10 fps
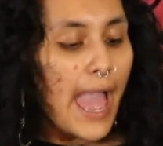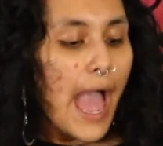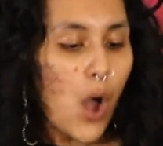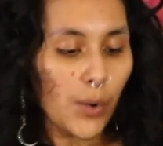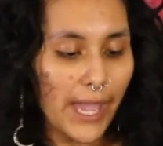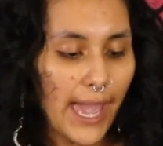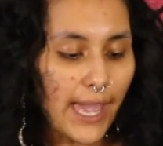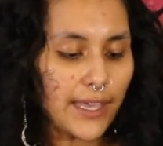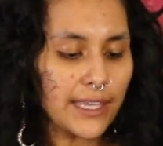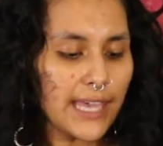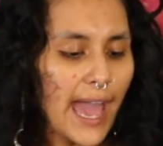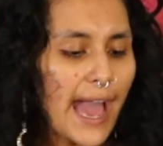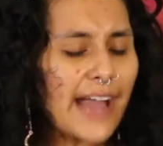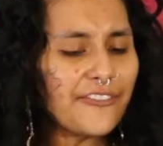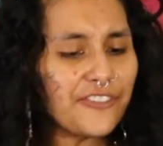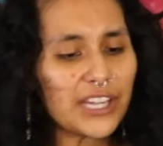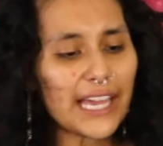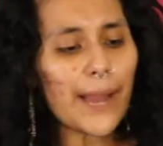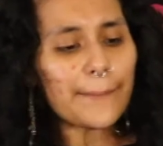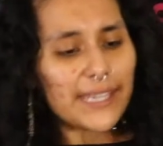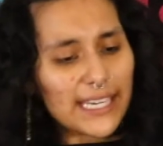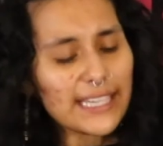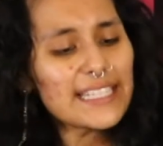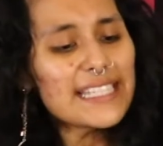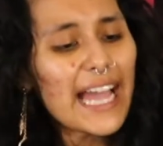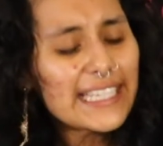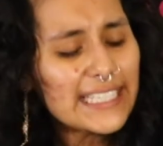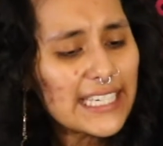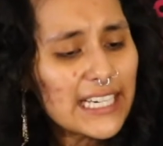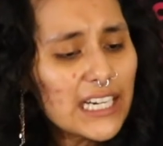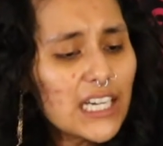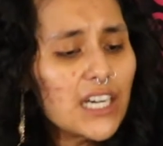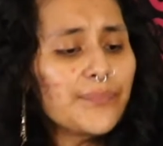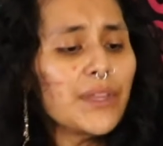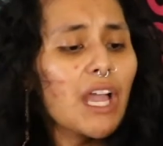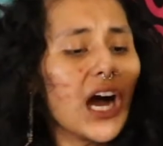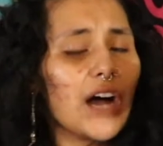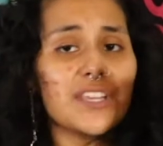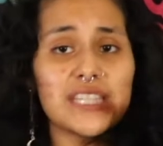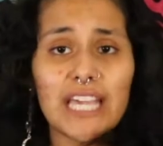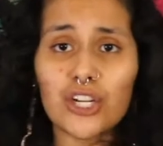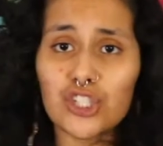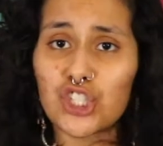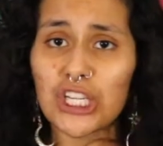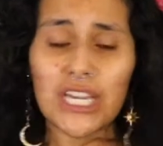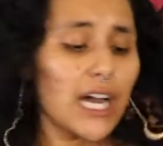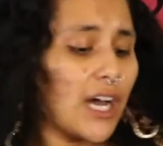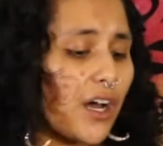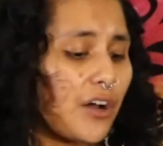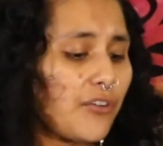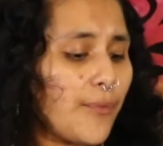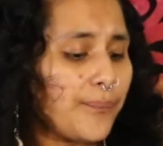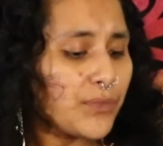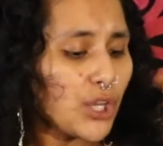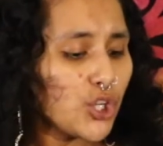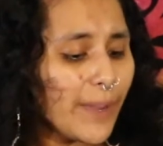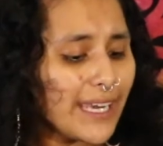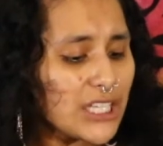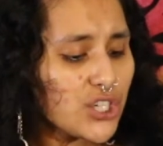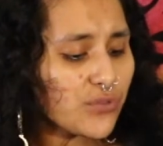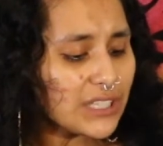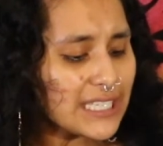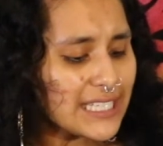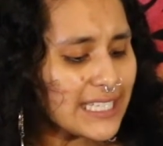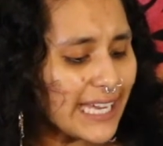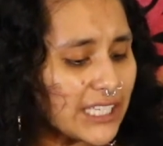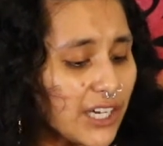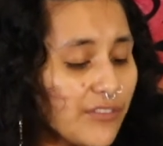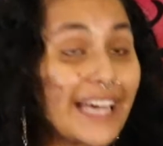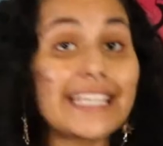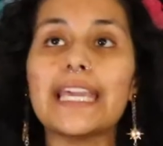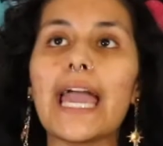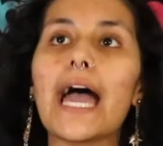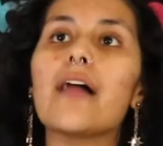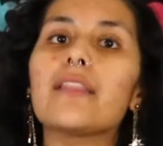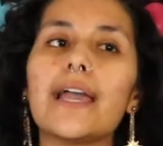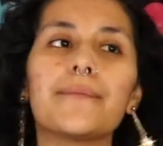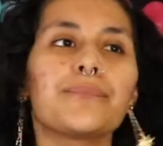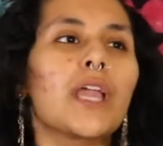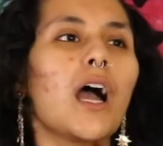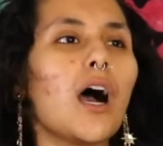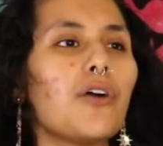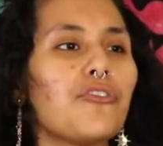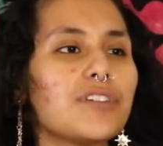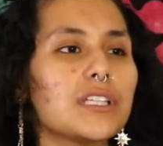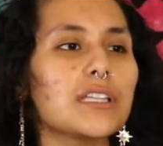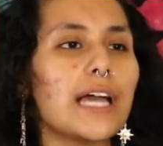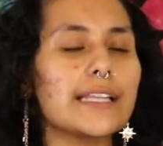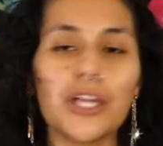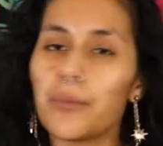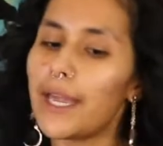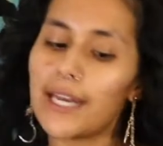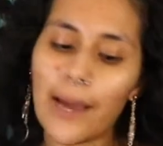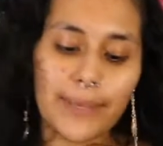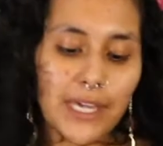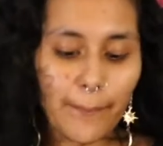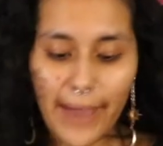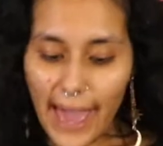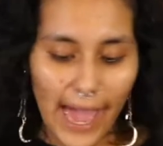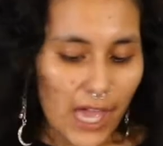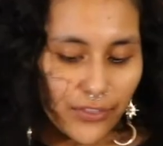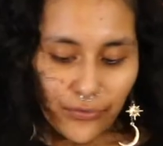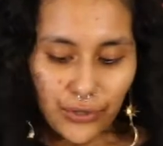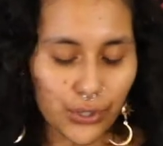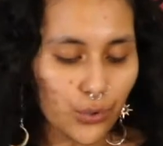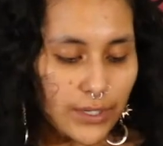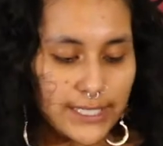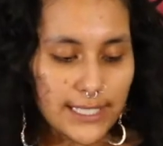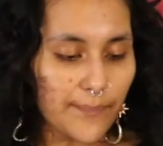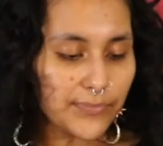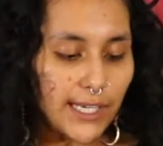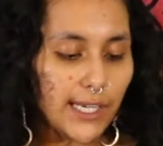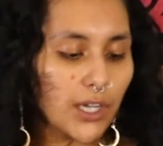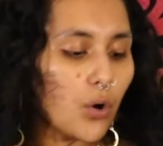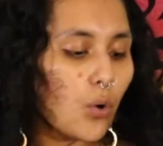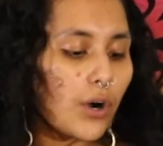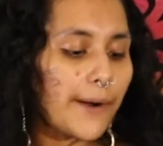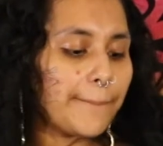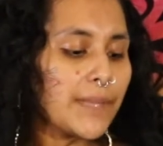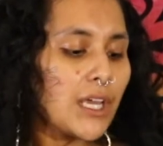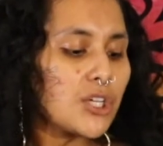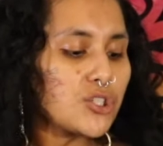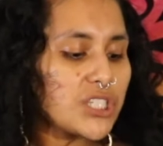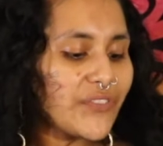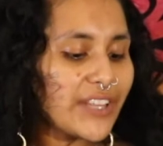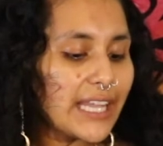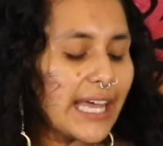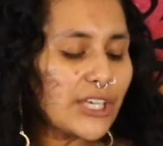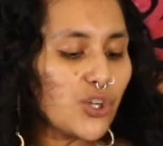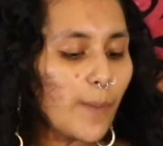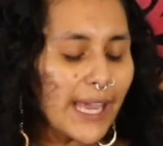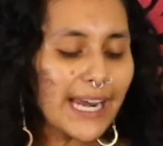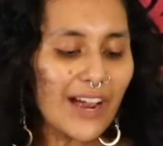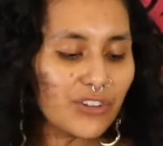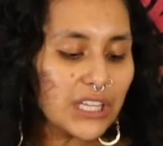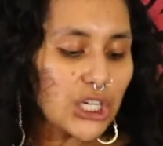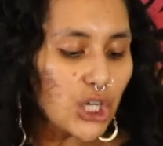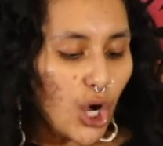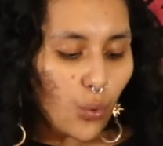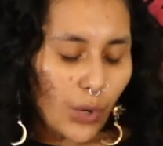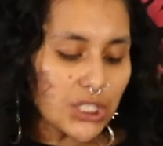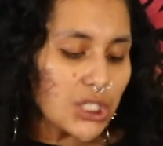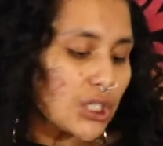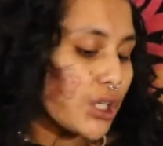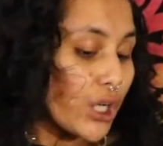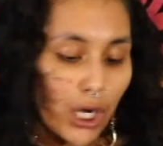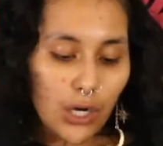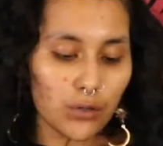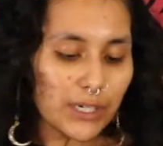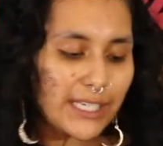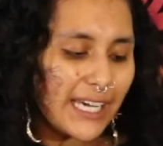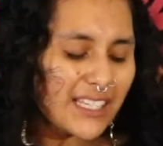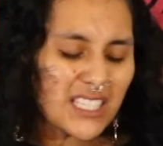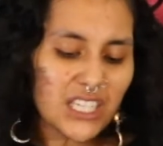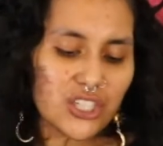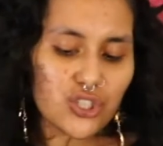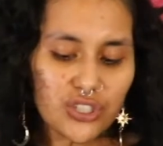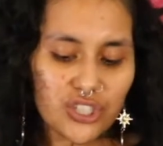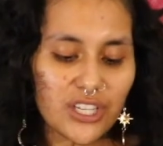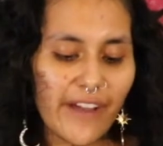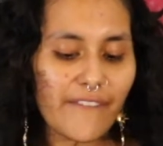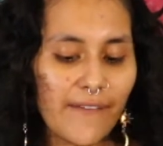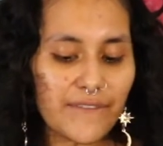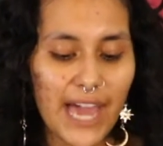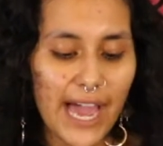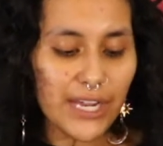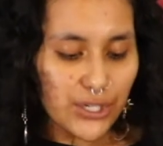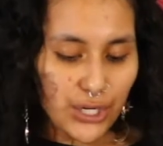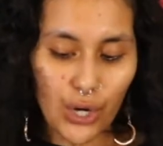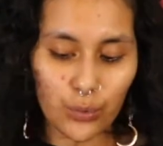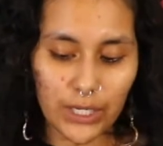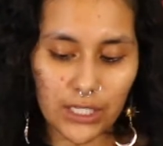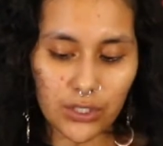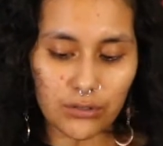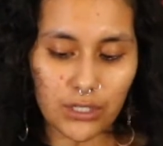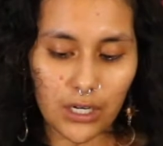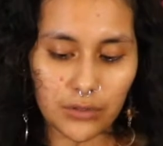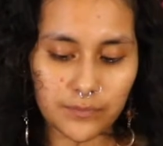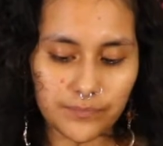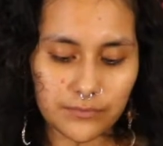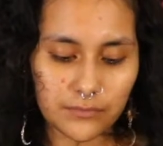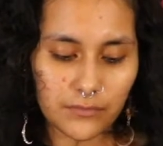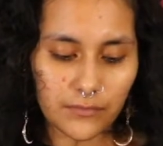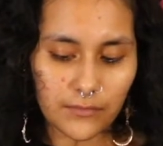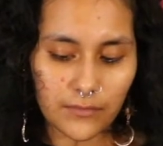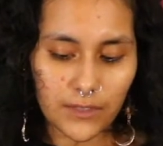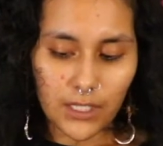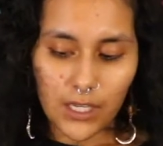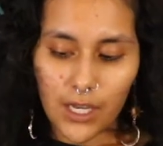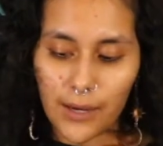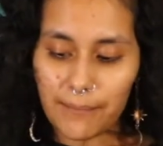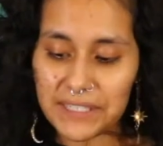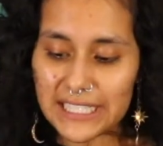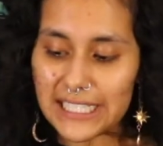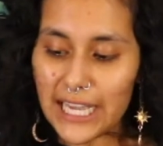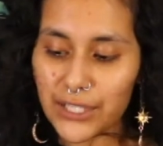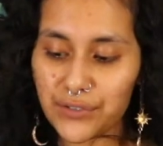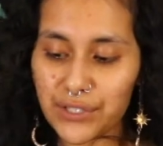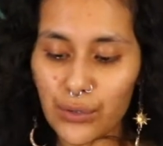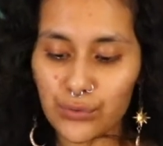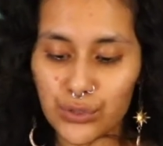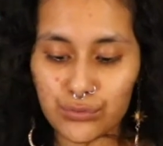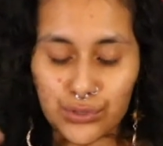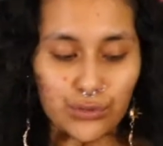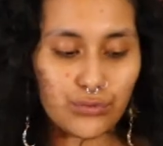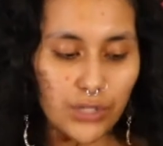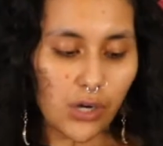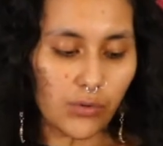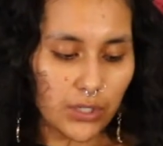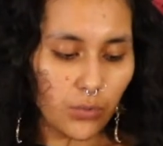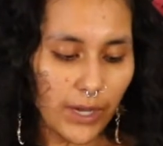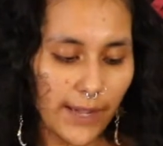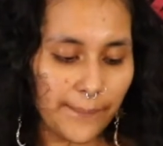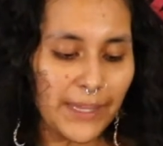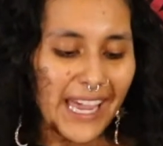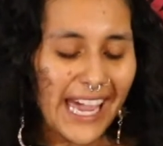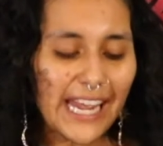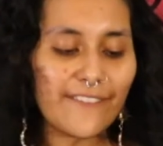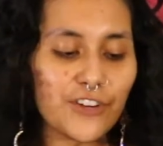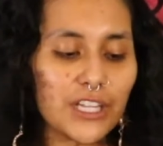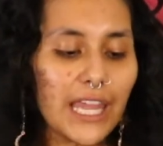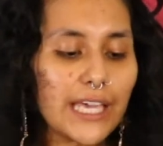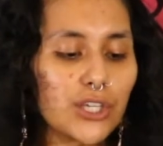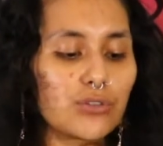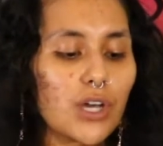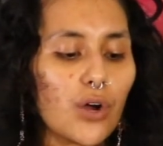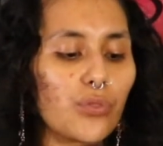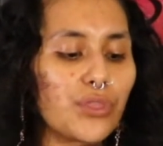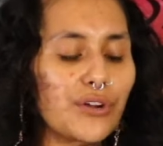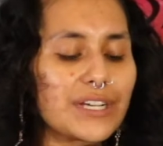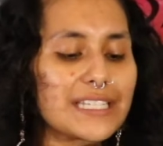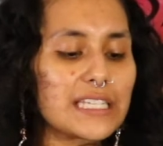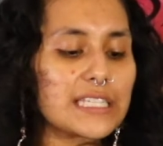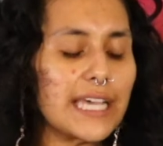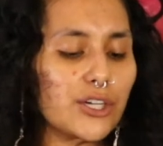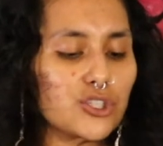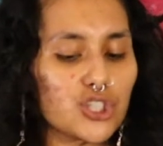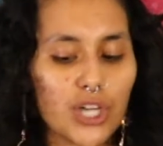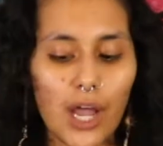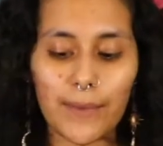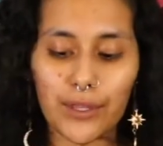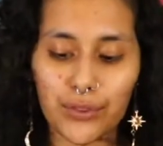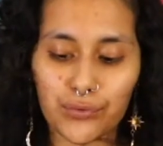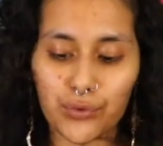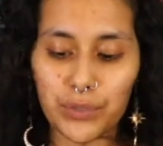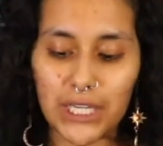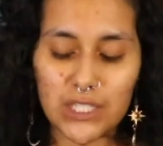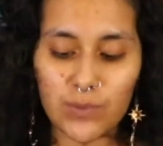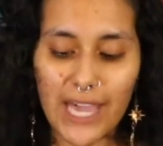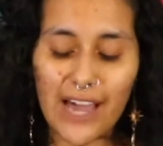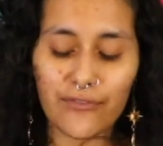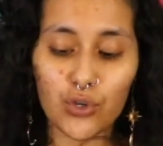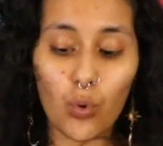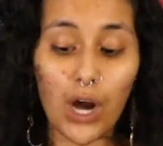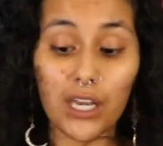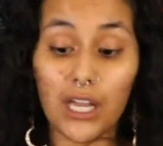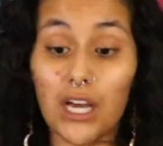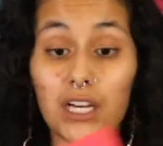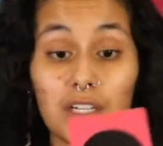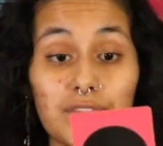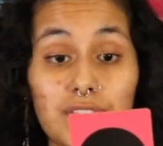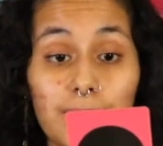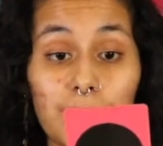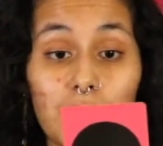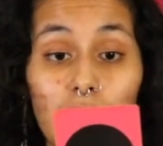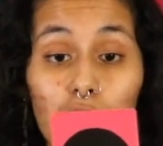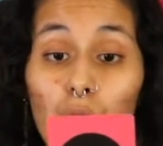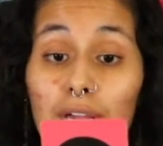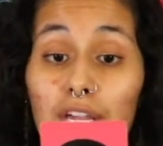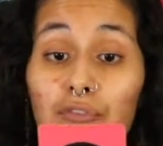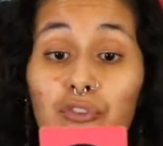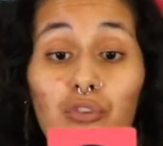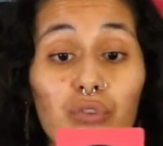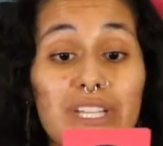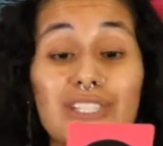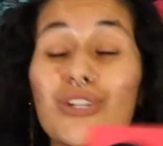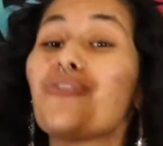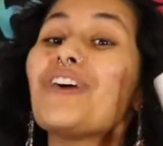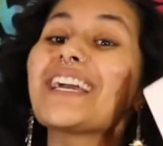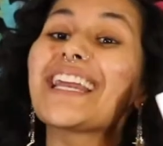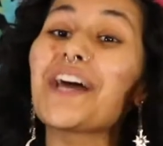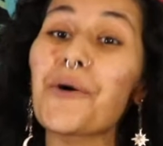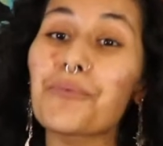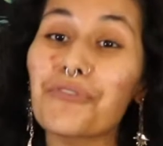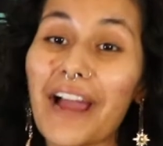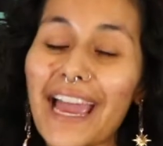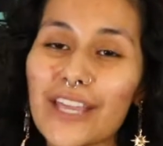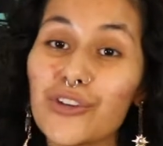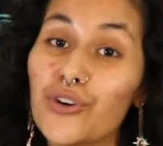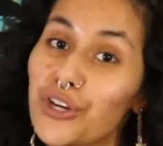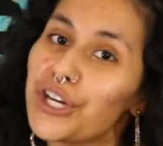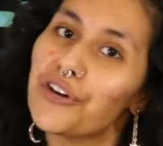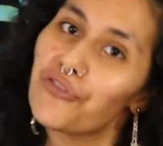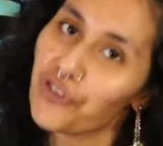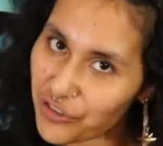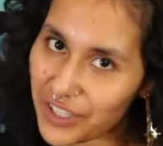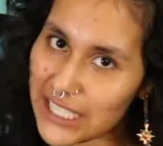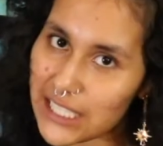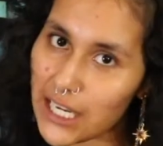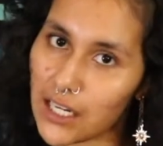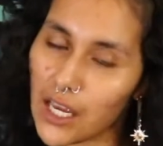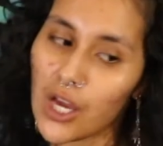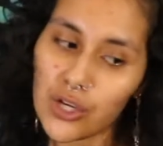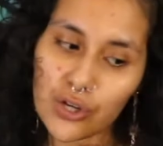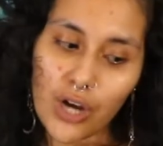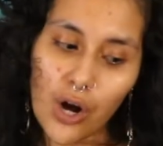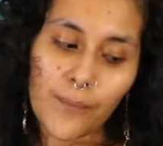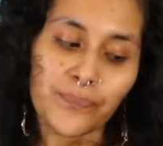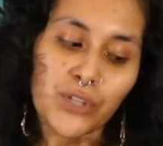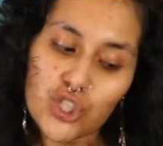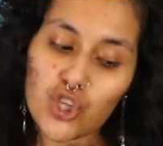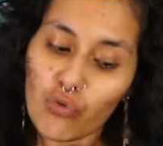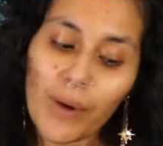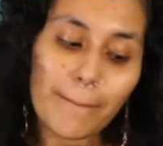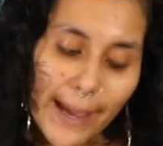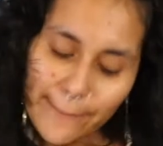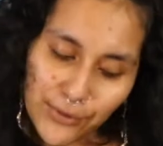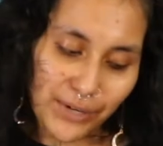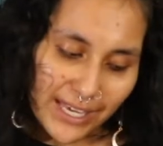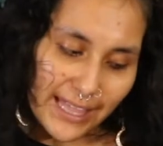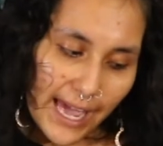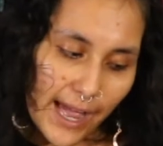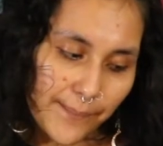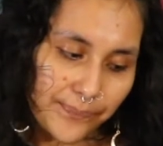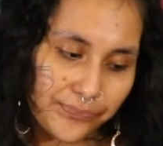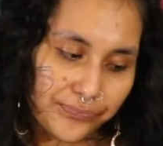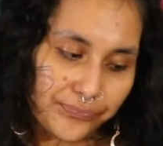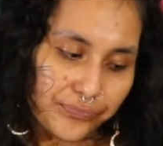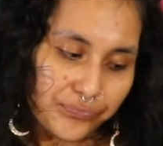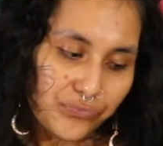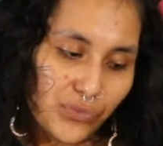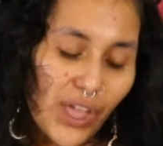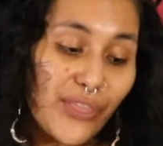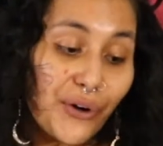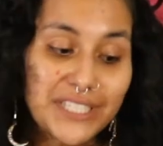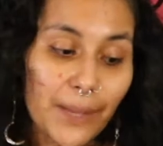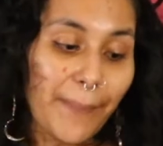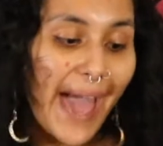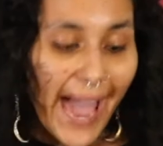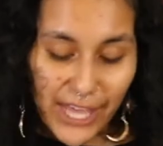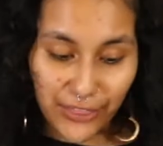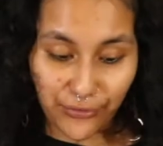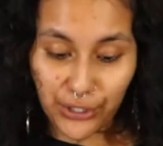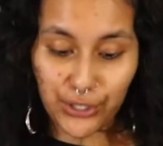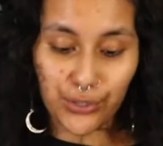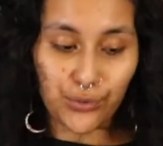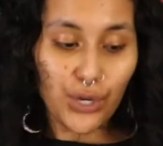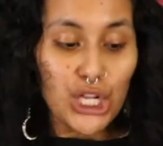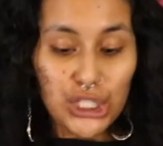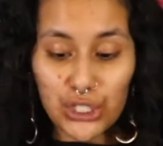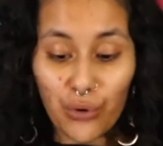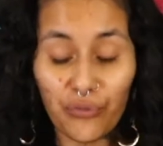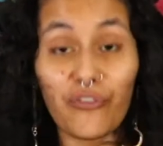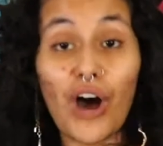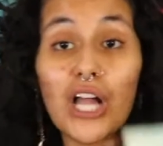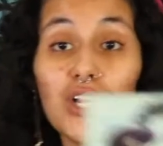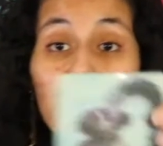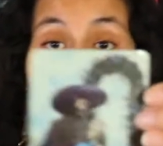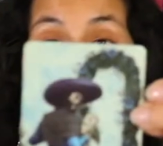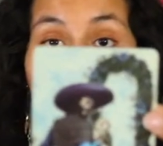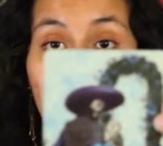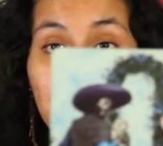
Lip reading: Okay, yeah, I feel like I'm getting this idea, this energy of you may need to release this idea of like, yeah, like of feeling like there may not be a path for you or something, or just feeling like you may not really know where to go. Again, this energy is just of not knowing, you know. but it's like, you know, you do know in a way. And I feel like, you know, there is this energy coming through because we have you are loved. You are here for a reason. Don't fuck it up, right? You know, you're here for a reason, you know. So remembering that there is a path for you. So follow it.